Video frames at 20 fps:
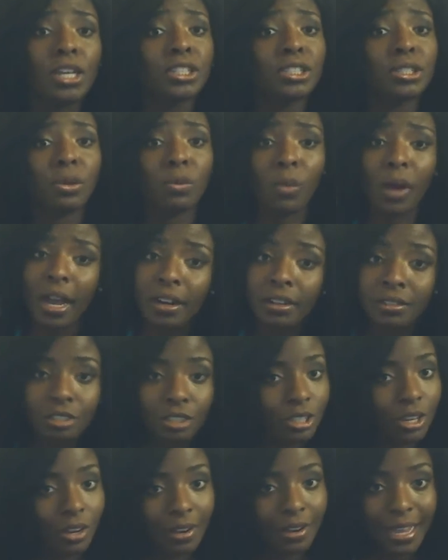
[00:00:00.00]
So why don't
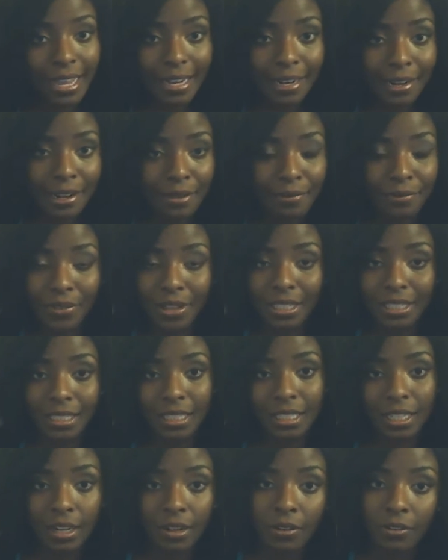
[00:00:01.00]
you go ahead and invest
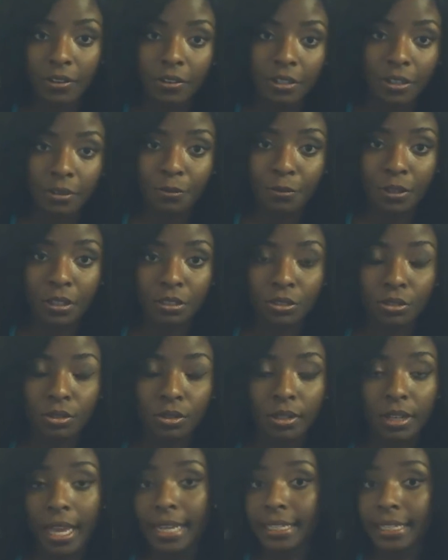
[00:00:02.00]
in a in a
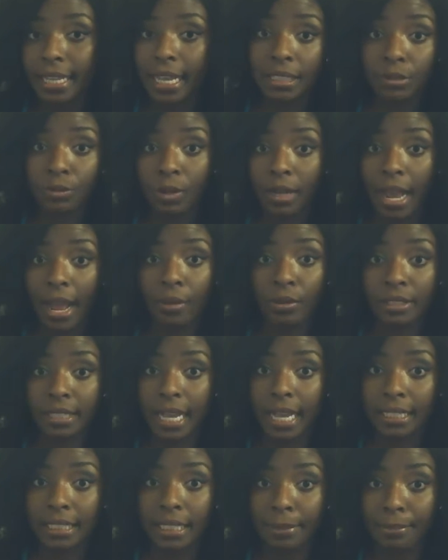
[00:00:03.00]
frontal? Like that's what I was
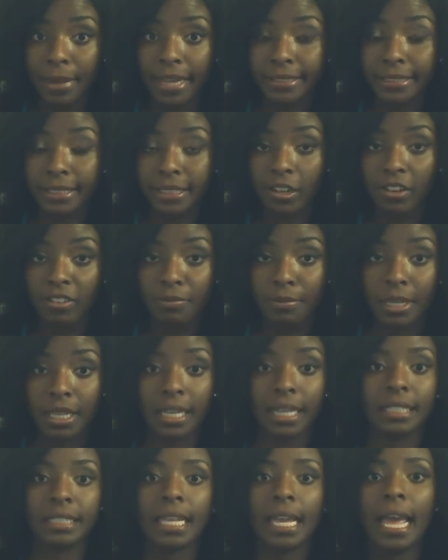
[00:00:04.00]
asking myself
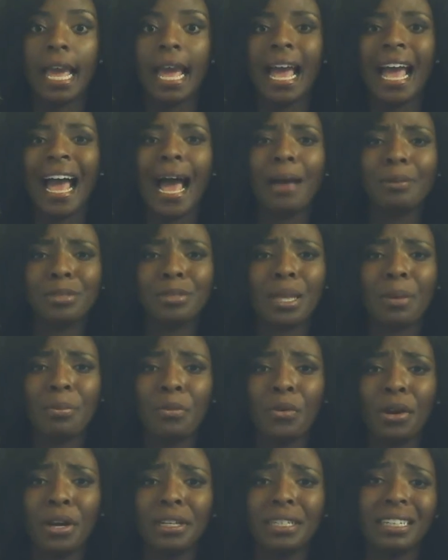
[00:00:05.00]
because I'm
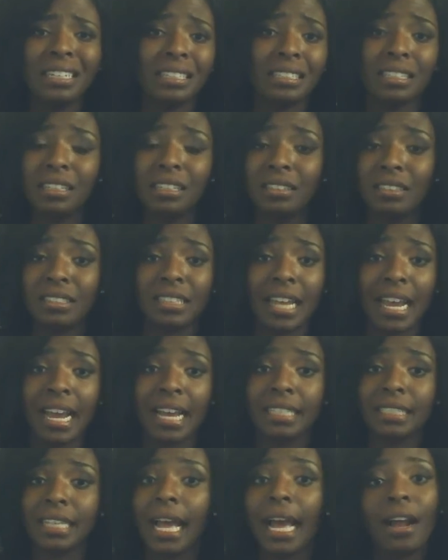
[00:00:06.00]
someone there's
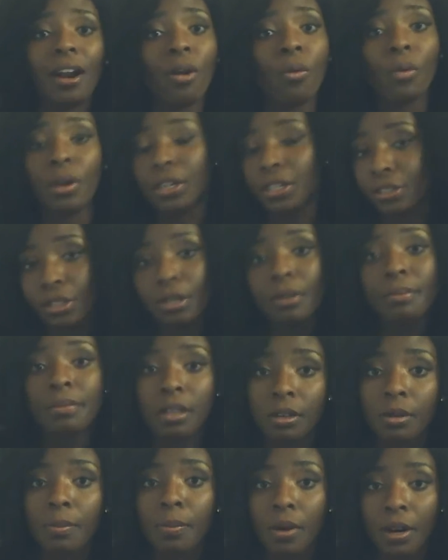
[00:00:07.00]
days I don't want to do a
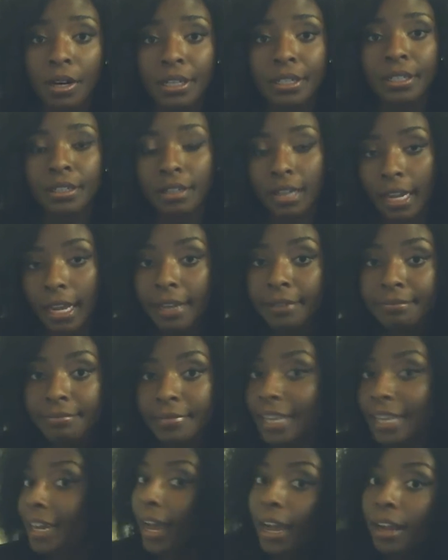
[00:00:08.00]
middle part. Okay,
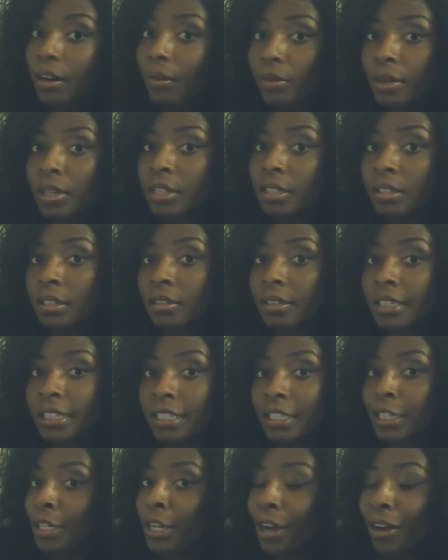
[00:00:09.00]
I don't want to do it.
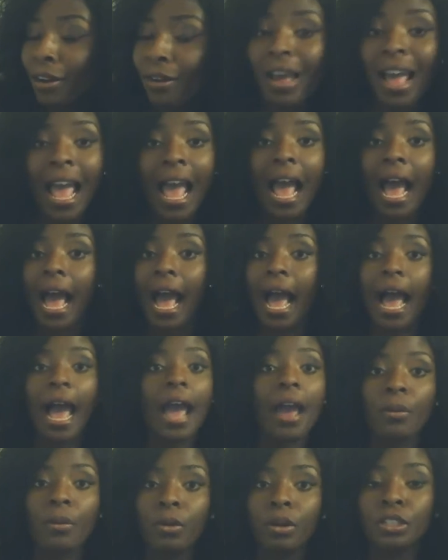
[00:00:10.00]
You know,
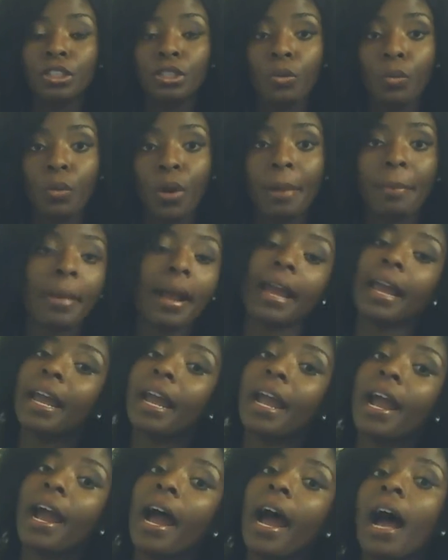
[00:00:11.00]
I want to wear my
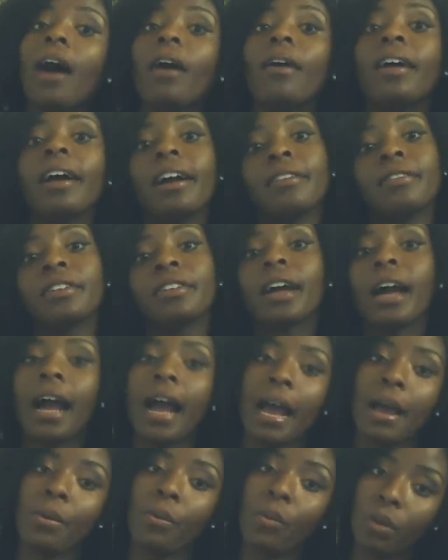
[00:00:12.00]
hair however
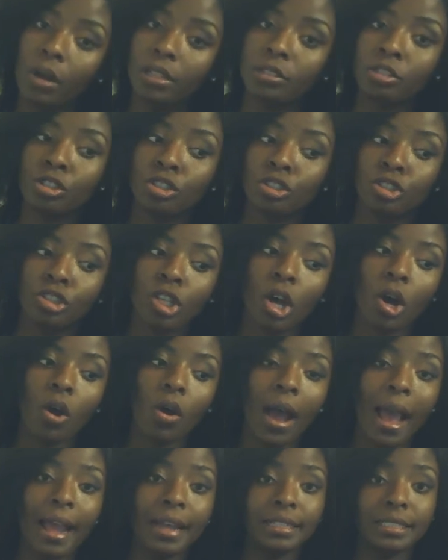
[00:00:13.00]
I want. So
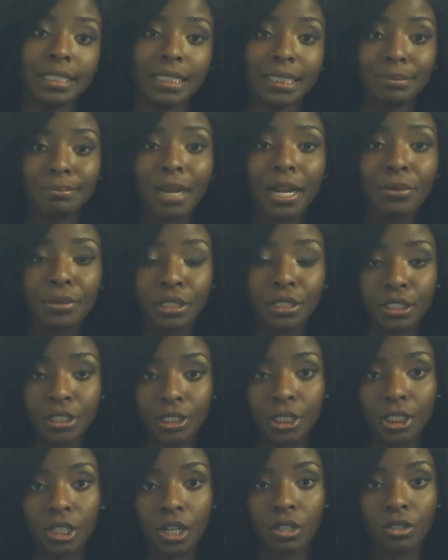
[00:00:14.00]
I did my
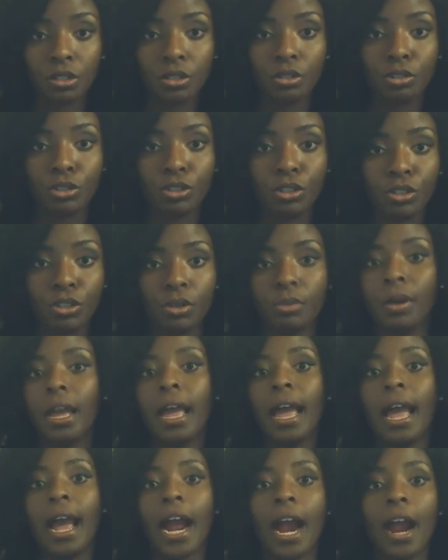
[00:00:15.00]
research on YouTube.
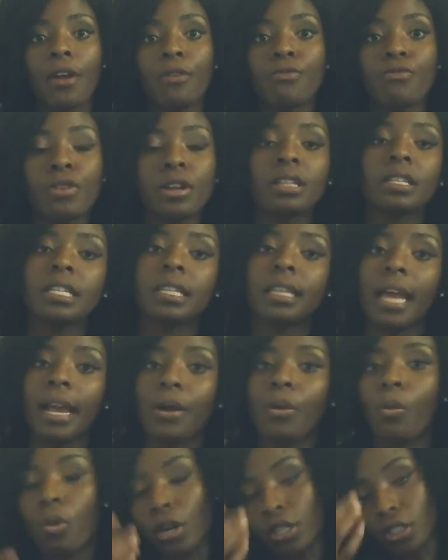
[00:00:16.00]
I really
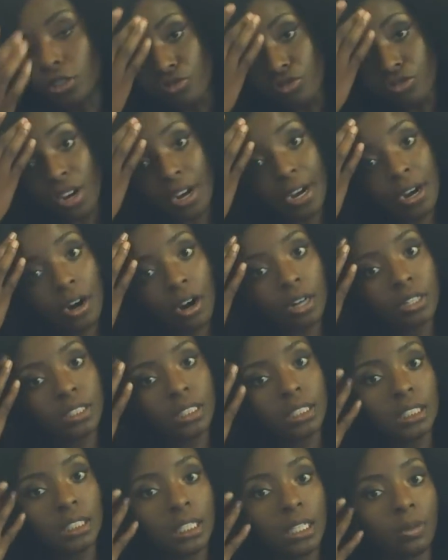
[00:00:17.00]
like worked very hard
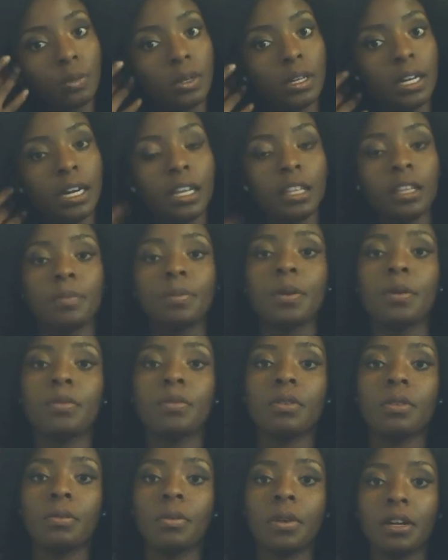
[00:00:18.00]
to see what other people
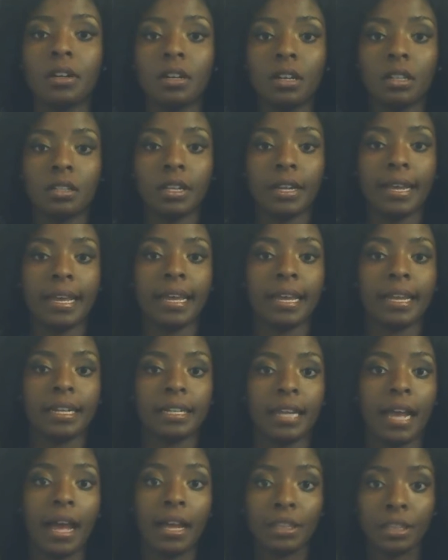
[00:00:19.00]
were wearing on their head
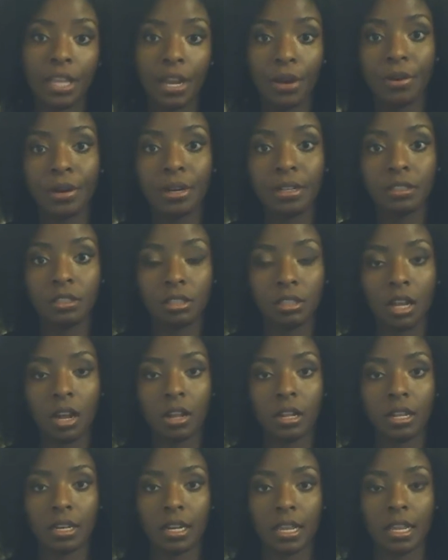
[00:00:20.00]
and how they were
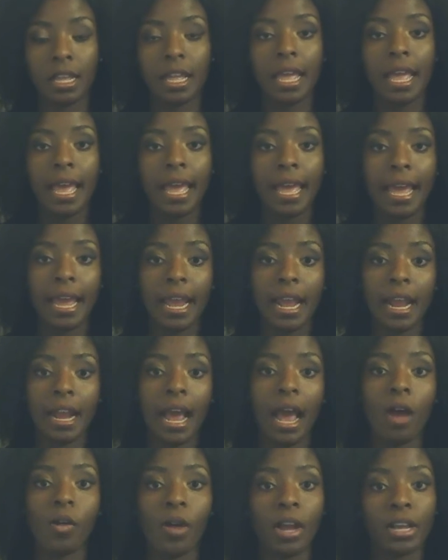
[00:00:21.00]
installing it and
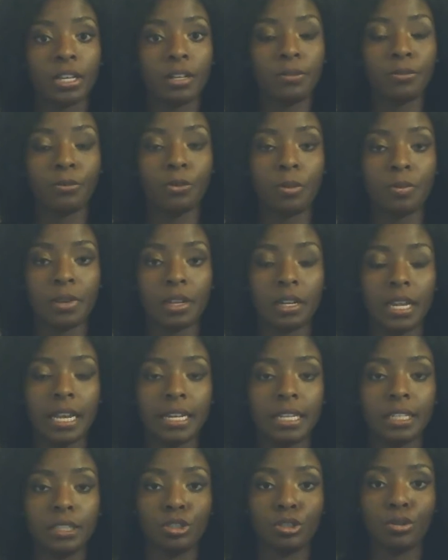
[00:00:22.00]
how I could
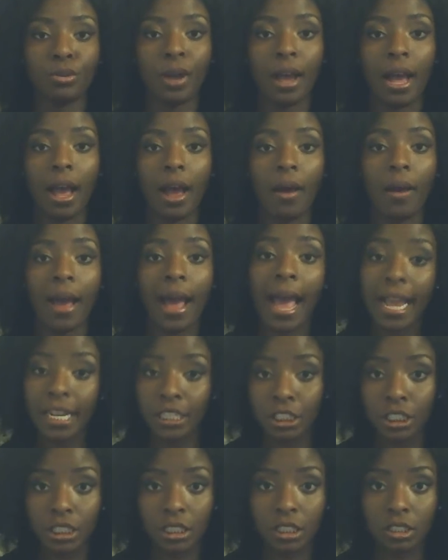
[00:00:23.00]
formulate it to how I
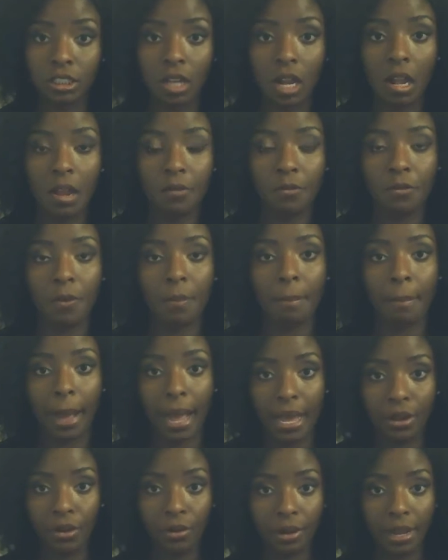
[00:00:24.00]
should install it for
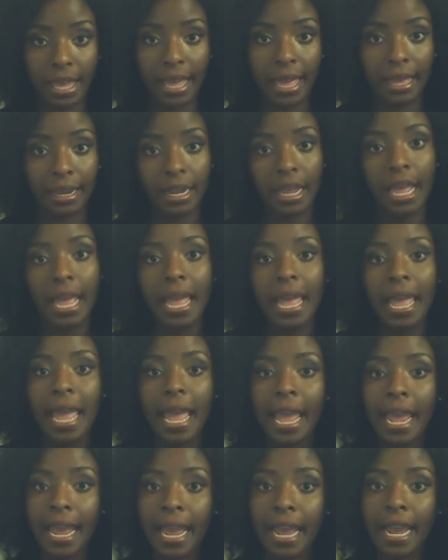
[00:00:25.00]
my own head
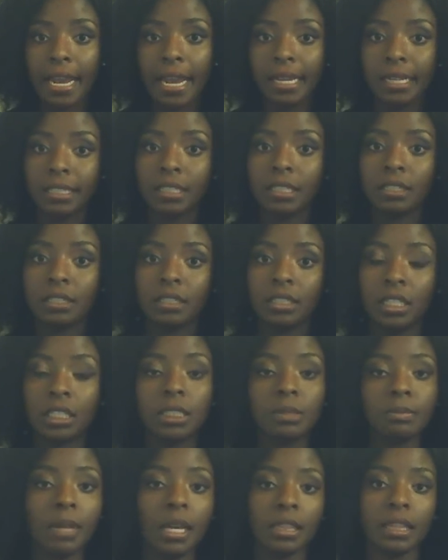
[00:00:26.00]
and
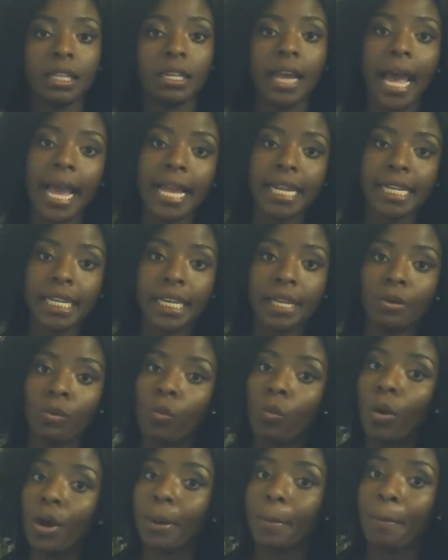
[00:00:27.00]
this method I did
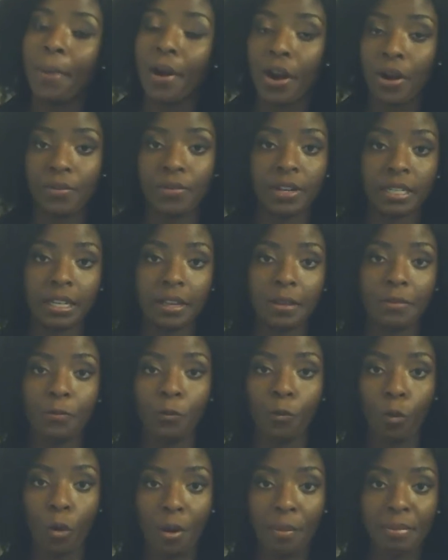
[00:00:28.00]
worked perfectly
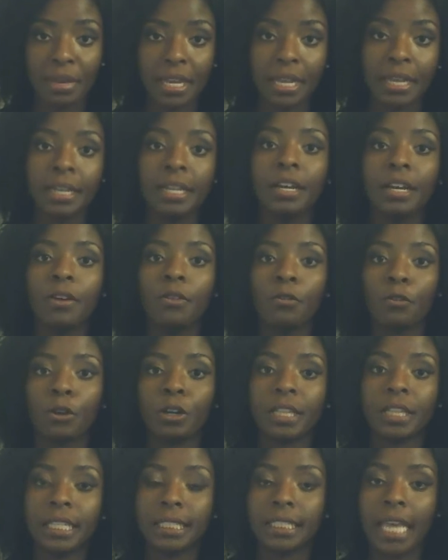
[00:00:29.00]
for me
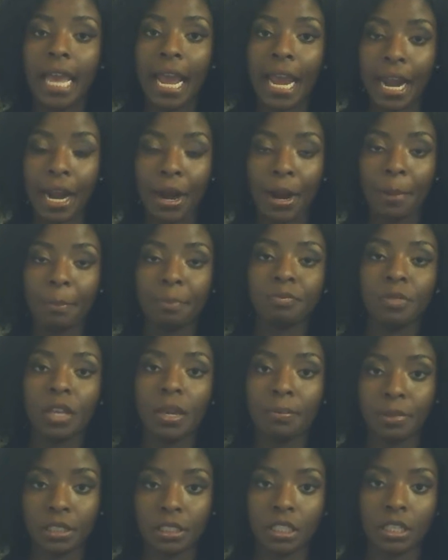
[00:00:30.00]
for this hair
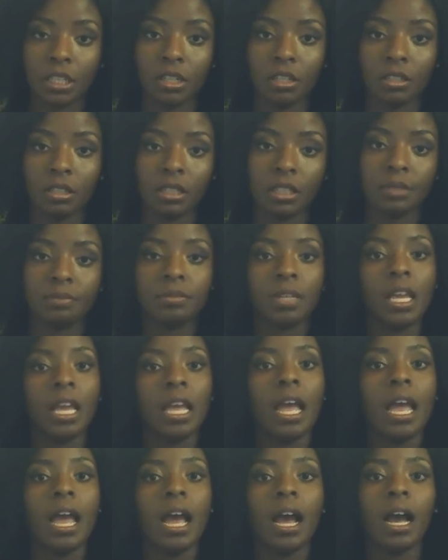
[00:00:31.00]
in particular.
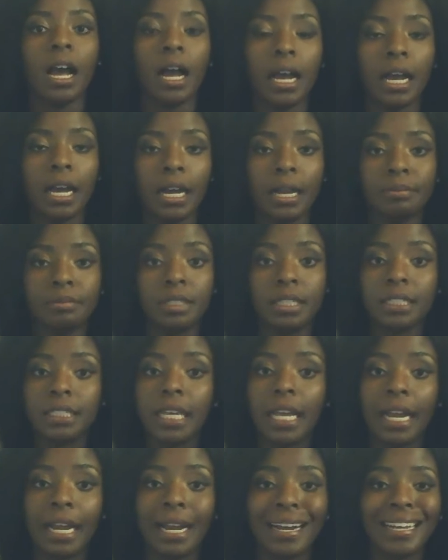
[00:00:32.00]
Um, this
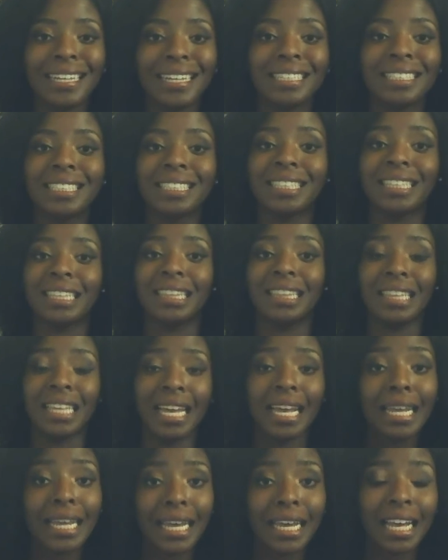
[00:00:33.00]
hair is
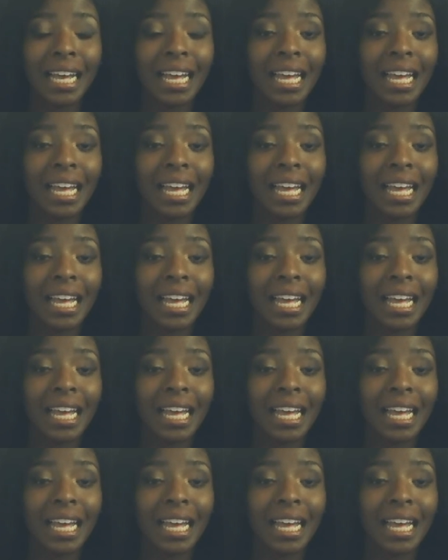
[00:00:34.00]
thick.